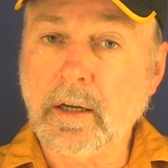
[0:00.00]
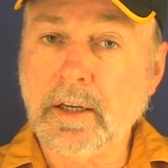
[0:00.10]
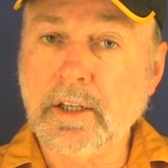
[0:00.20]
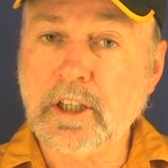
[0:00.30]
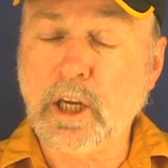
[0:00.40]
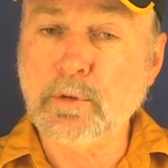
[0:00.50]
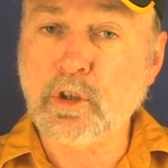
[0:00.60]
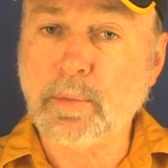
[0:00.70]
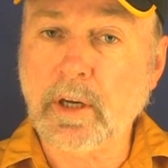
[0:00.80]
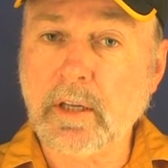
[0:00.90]
He seems
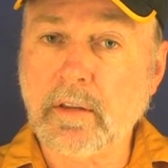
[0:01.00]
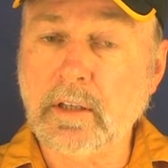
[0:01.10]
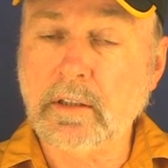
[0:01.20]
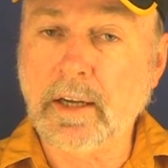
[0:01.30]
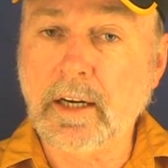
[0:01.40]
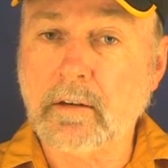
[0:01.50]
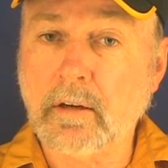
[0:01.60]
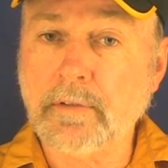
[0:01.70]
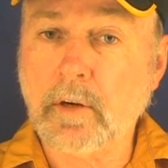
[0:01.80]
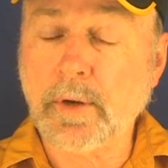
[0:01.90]
to be the leader
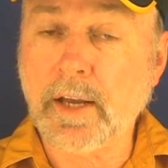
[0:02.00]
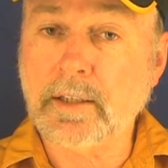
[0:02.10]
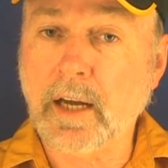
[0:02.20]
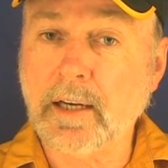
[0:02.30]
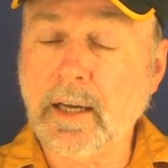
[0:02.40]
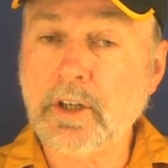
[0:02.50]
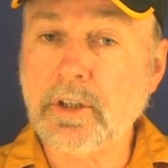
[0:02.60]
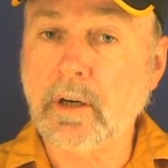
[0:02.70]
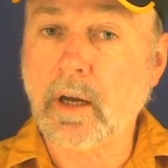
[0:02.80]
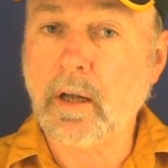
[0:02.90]
of a
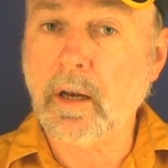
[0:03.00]
reincarnation